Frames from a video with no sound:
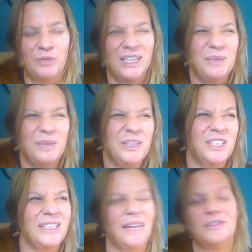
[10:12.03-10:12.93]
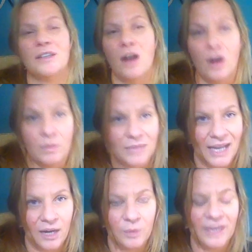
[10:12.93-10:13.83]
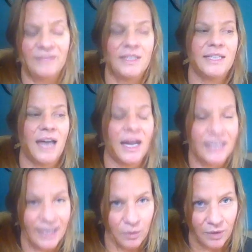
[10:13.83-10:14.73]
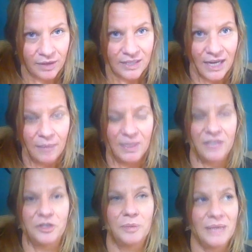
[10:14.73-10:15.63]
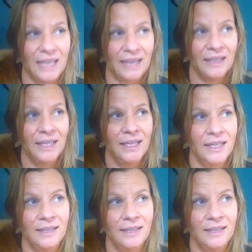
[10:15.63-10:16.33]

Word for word: And really, we just have to calm down. We have to not get worked up, because you'll be like,